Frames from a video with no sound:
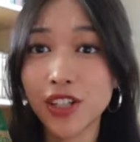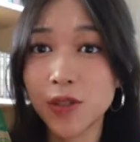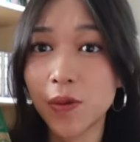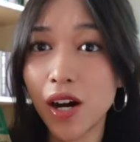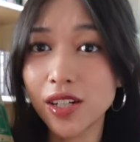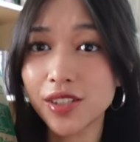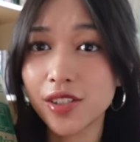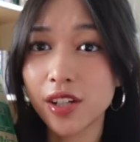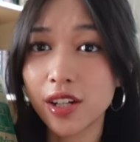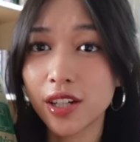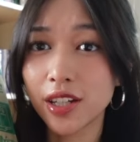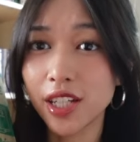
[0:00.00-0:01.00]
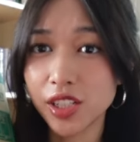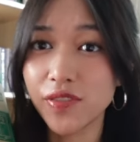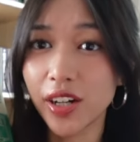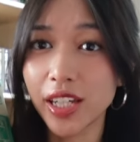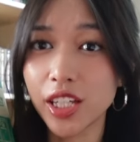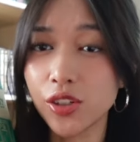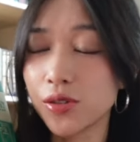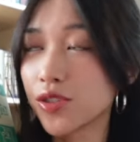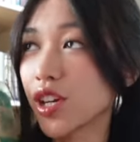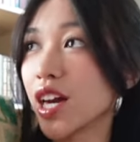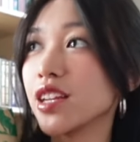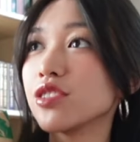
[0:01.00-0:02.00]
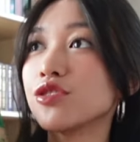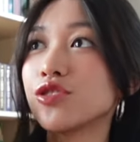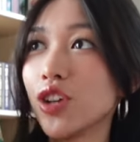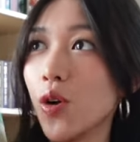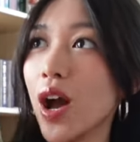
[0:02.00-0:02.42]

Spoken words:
This box is fucking huge and it's so